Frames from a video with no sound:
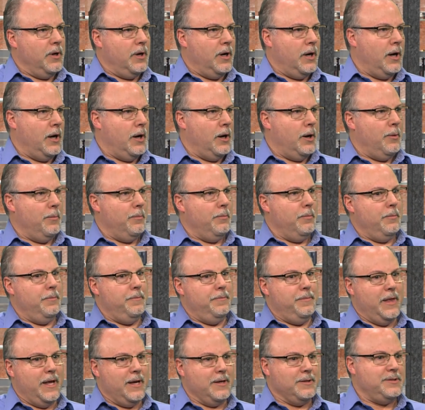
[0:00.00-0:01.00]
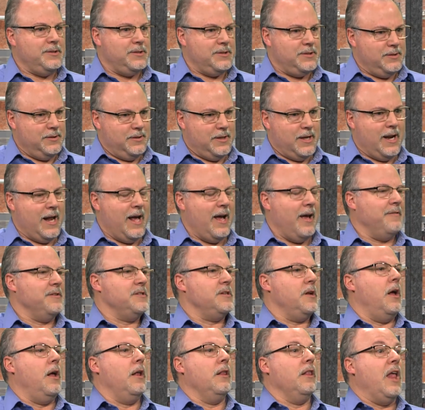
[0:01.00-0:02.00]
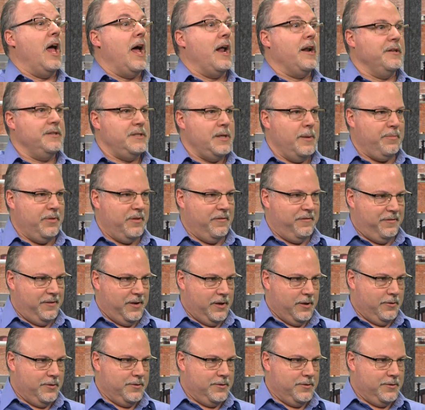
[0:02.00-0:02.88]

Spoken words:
that has a lot of depth of field.